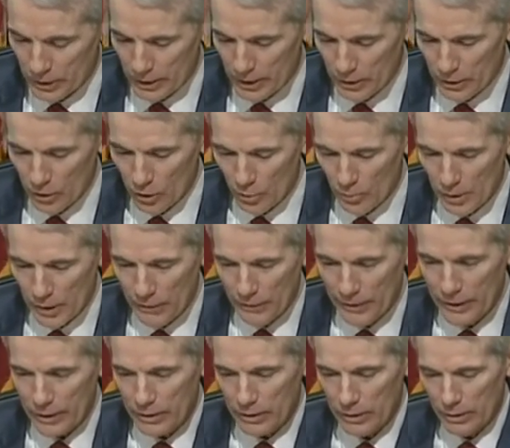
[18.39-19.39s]
begin, though, by
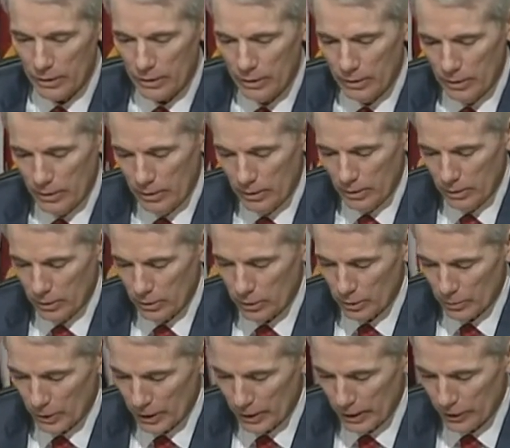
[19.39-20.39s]
thanking Claire
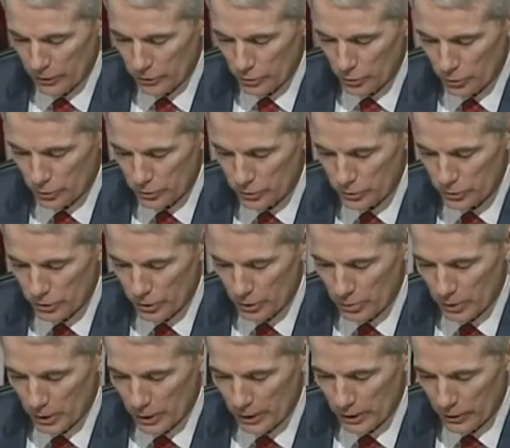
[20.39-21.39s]
McCaskill. This is
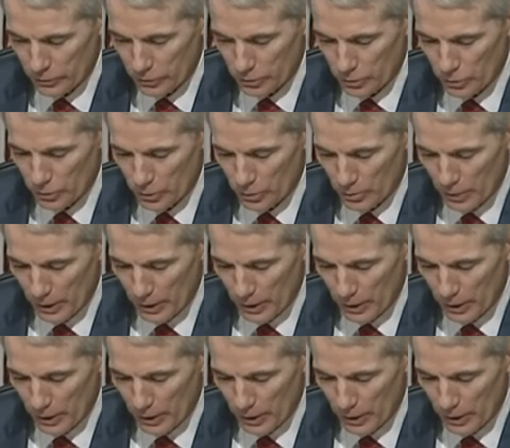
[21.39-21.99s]
Senator McCaskill and